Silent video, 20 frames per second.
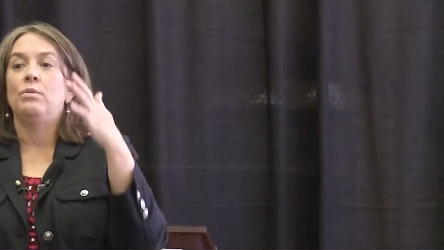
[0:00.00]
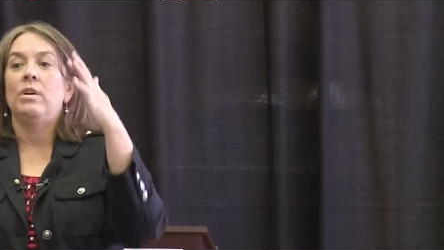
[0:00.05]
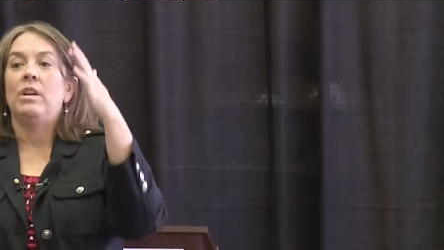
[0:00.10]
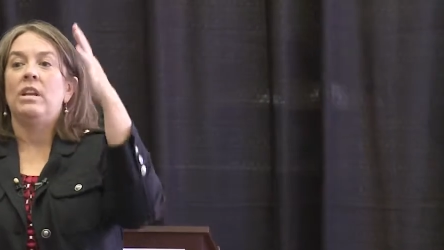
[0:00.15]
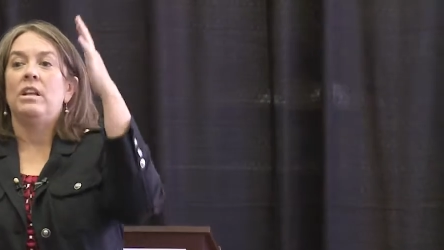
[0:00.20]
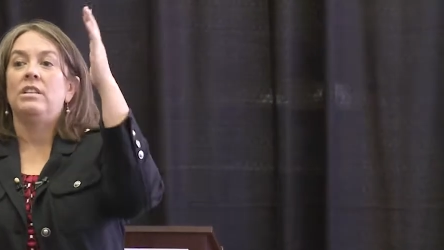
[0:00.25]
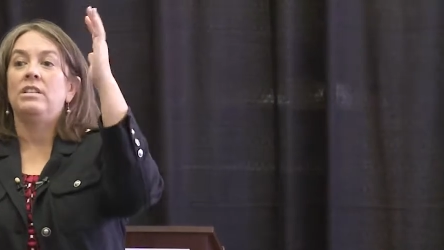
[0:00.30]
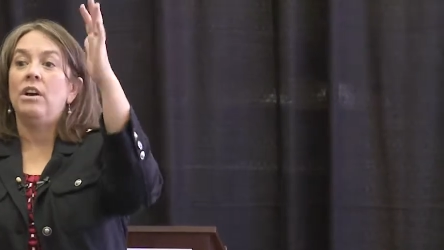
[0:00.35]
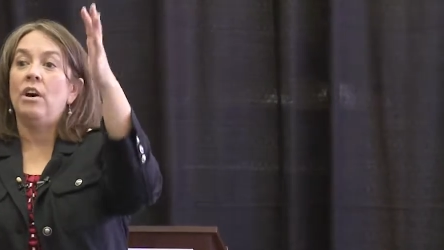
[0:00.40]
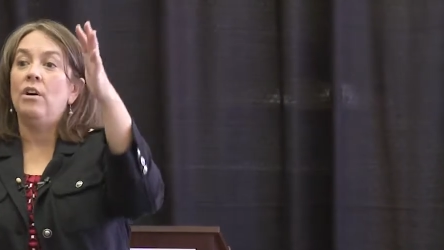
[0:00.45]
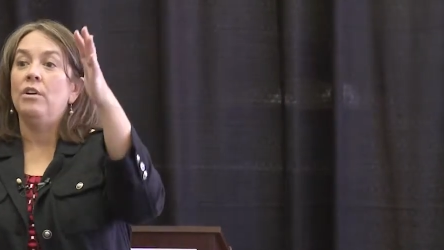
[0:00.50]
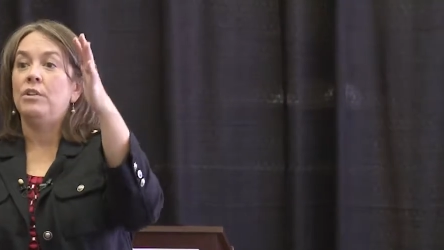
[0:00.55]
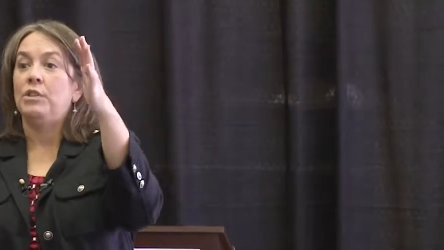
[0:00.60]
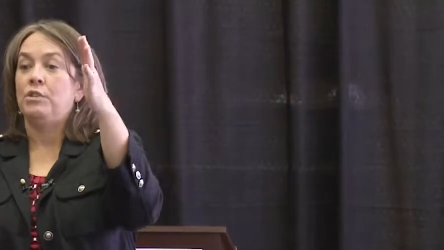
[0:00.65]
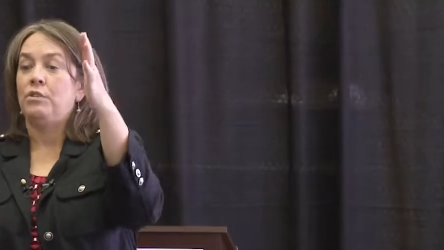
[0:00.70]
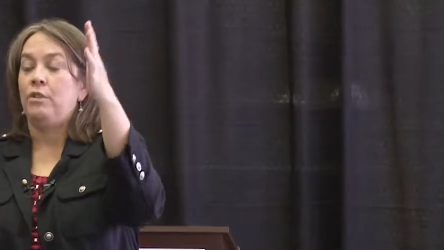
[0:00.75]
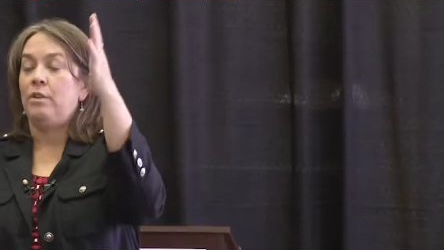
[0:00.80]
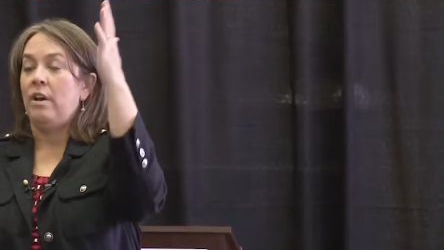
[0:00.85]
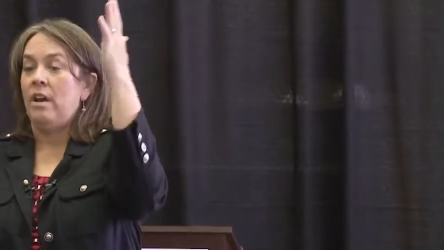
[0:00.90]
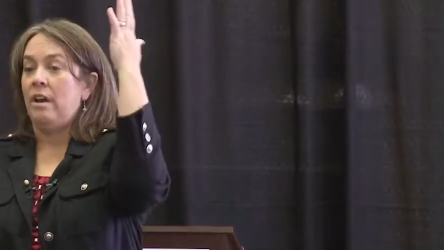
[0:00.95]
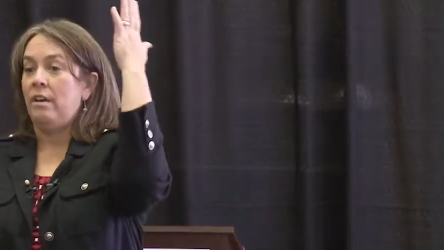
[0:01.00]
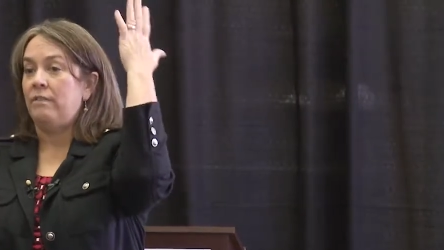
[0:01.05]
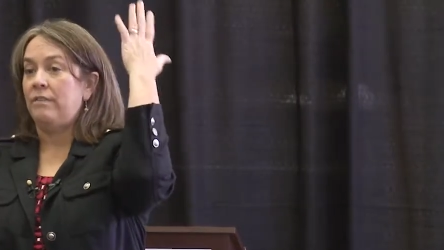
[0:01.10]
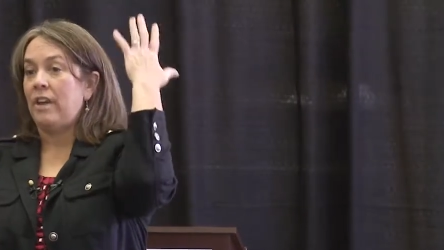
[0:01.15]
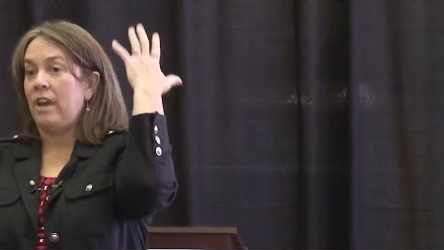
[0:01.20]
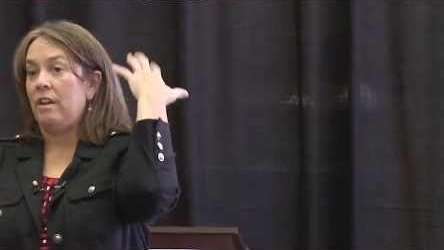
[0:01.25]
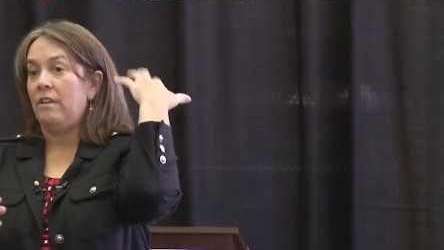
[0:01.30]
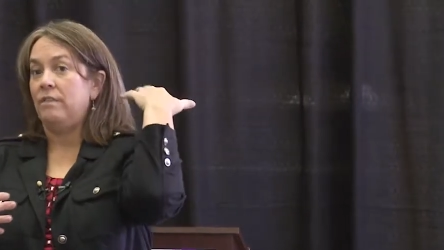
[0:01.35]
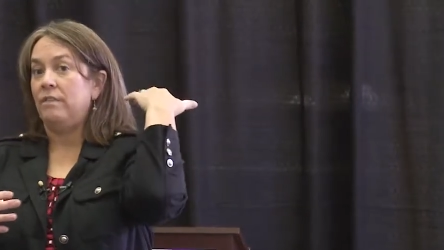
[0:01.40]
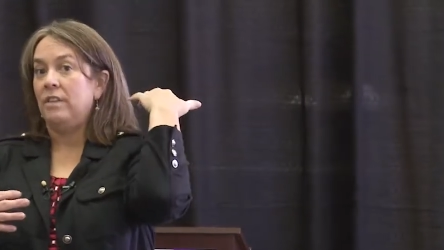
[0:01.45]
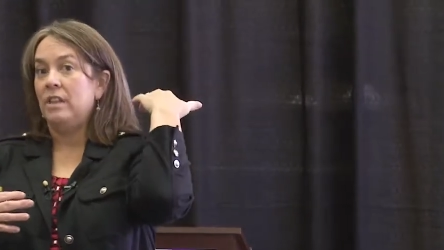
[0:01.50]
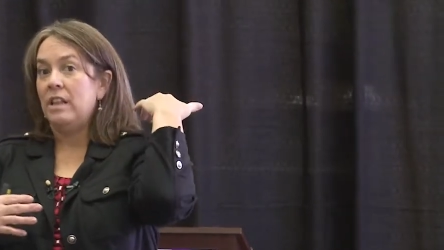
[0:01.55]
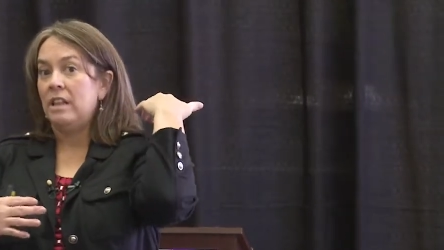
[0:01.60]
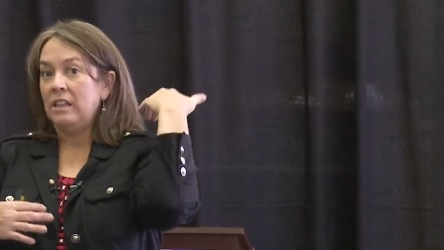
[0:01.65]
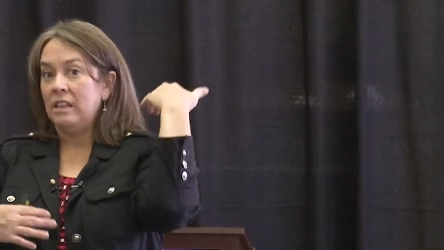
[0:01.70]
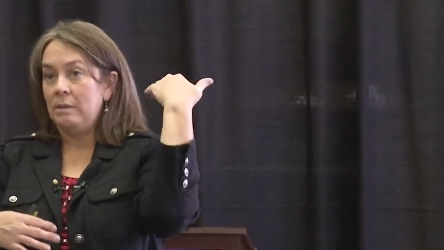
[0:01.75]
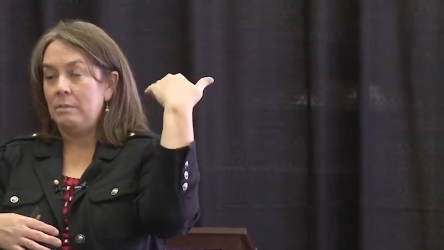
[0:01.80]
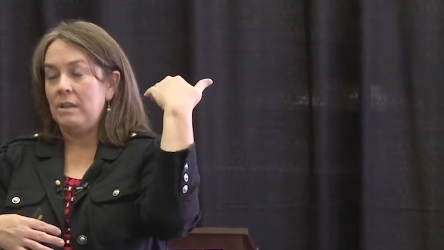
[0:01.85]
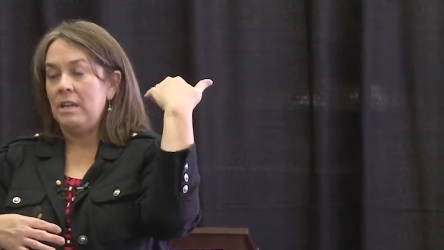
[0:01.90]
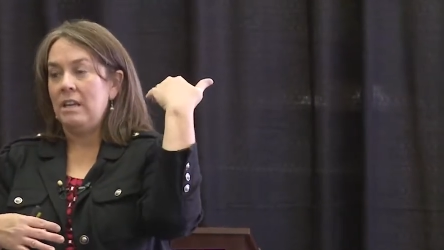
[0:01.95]
when adults who have kind of
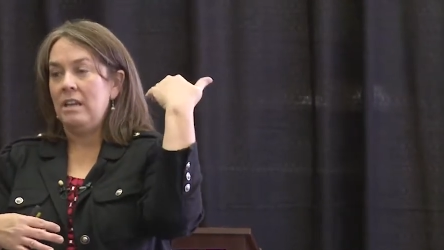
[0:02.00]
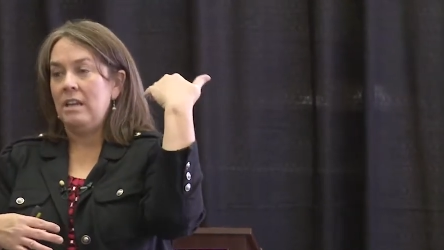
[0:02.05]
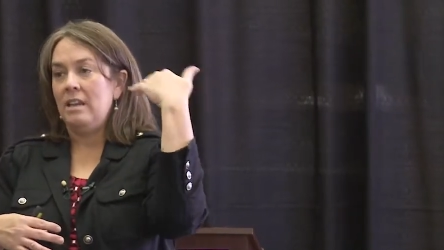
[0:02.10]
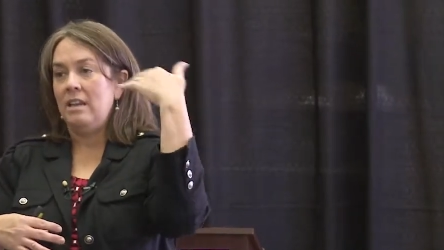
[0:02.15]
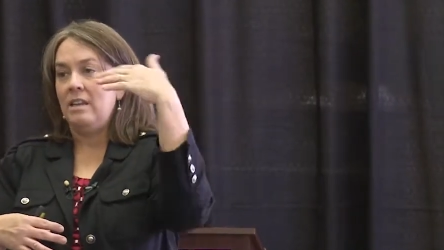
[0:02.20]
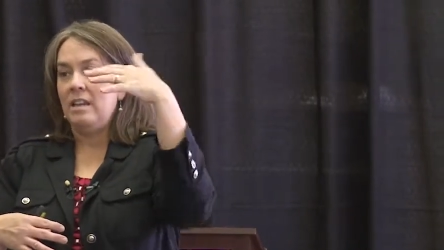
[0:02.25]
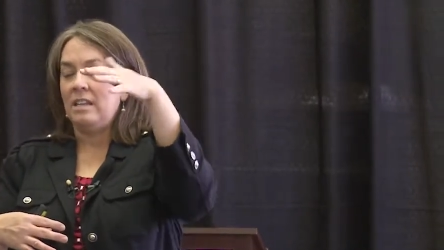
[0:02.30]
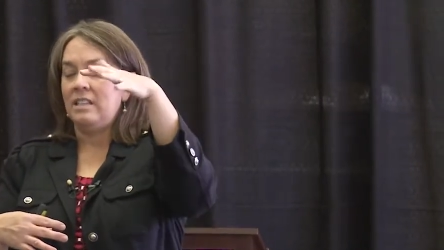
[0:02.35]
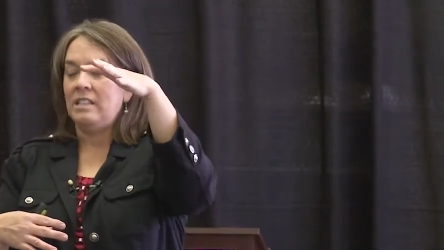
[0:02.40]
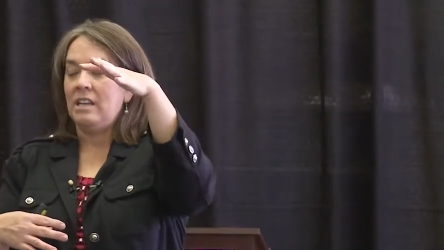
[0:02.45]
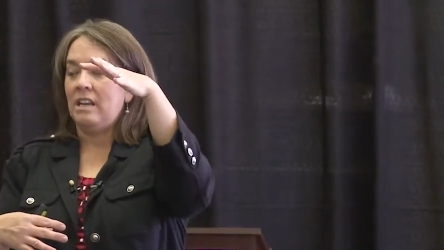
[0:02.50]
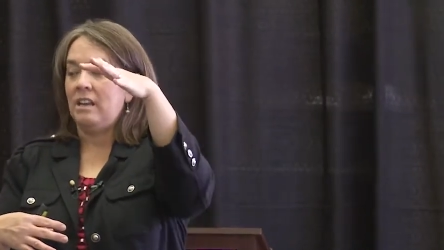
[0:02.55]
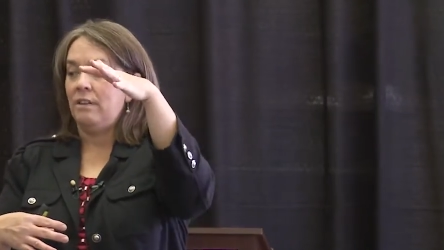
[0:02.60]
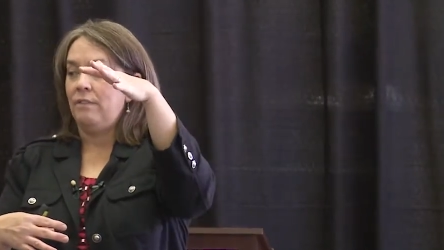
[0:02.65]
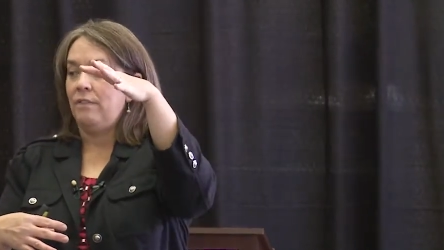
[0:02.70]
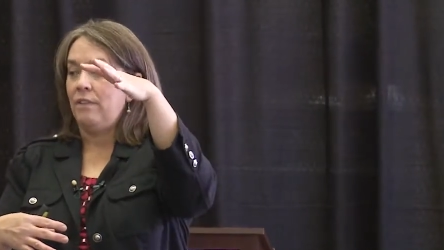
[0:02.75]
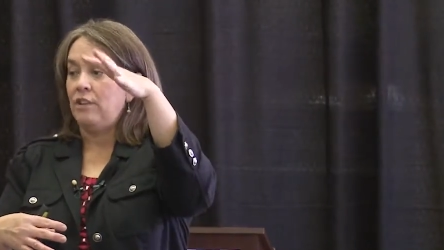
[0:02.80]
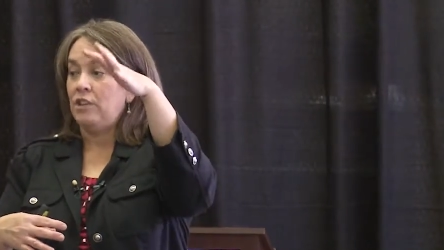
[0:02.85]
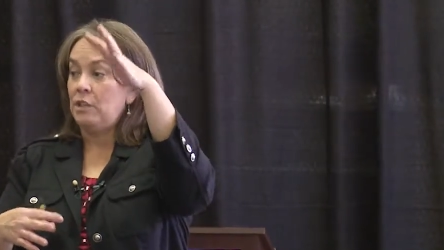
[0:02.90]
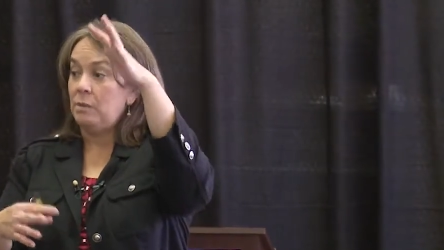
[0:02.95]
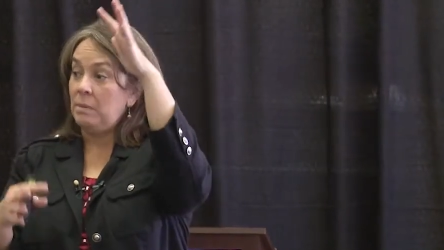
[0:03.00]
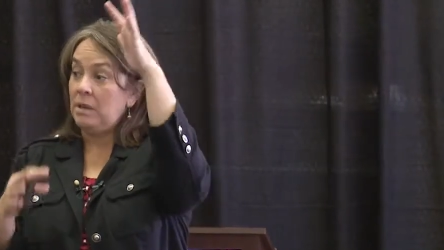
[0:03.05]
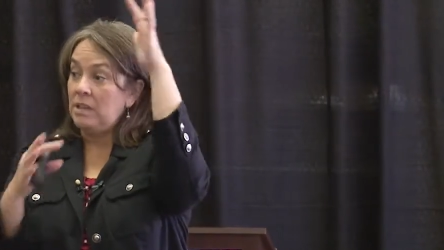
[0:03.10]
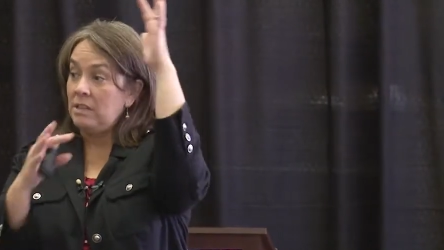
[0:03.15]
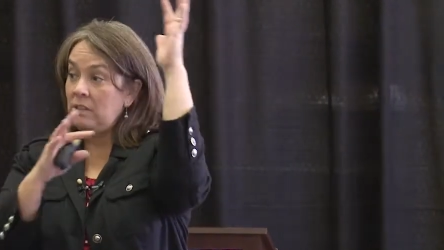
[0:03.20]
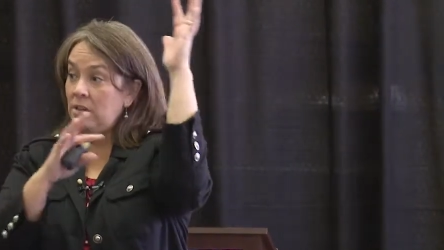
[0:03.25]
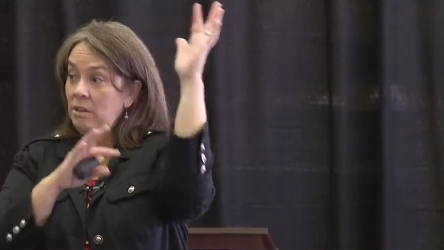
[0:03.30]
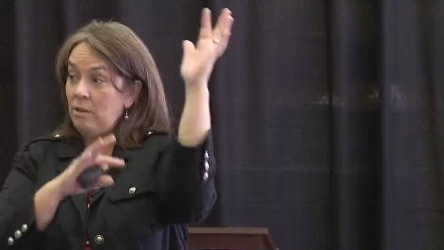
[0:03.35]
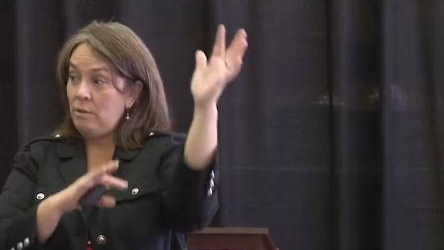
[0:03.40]
limited executive function because of